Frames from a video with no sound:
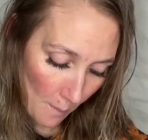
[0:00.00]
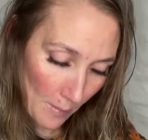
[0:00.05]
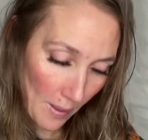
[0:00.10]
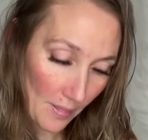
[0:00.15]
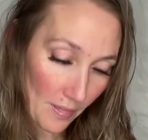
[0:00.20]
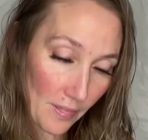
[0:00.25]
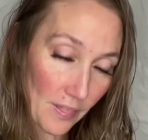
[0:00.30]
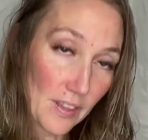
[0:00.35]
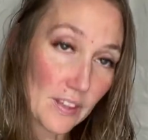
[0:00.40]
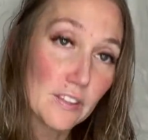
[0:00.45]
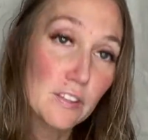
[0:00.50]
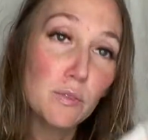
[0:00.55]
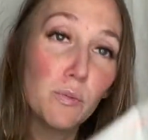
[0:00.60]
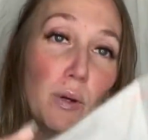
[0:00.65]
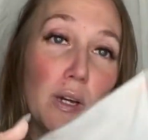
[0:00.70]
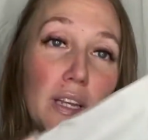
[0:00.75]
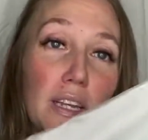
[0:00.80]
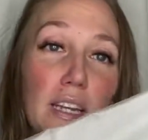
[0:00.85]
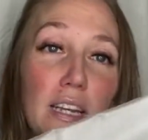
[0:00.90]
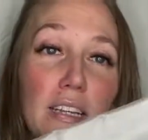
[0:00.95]
This
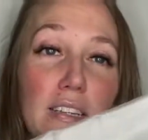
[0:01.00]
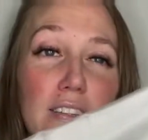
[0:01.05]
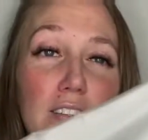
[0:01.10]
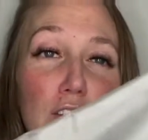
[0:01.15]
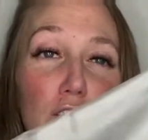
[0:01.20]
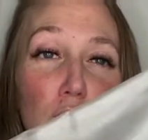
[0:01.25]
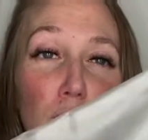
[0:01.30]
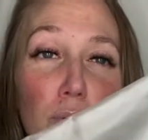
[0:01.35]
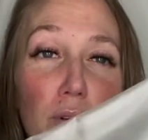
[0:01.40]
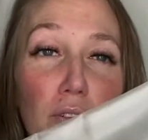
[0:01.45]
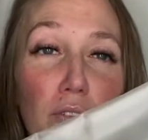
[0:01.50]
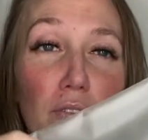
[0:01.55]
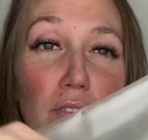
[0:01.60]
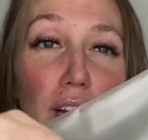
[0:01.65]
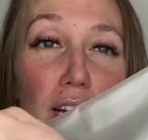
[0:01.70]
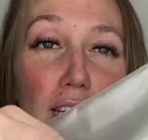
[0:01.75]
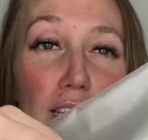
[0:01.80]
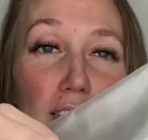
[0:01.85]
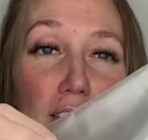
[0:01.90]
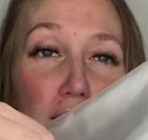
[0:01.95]
one is super
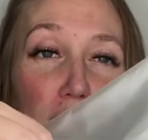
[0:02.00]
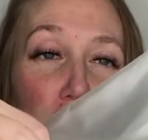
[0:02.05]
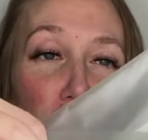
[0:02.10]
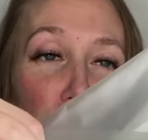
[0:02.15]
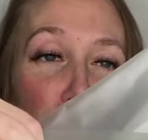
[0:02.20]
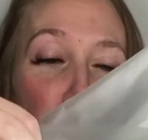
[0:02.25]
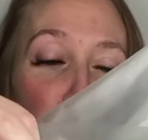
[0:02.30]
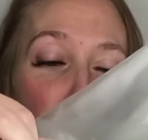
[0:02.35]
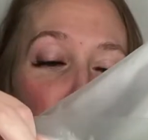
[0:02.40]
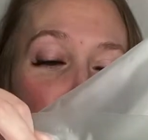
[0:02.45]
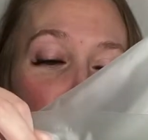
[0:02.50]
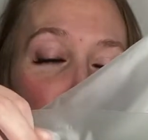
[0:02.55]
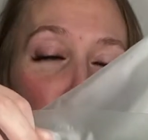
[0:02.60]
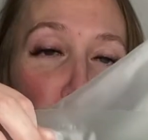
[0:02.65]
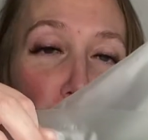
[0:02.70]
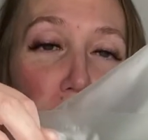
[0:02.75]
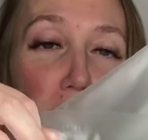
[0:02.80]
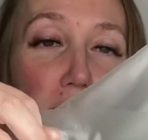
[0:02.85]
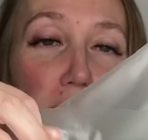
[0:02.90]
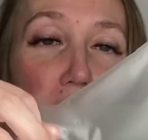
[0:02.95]
fun to do with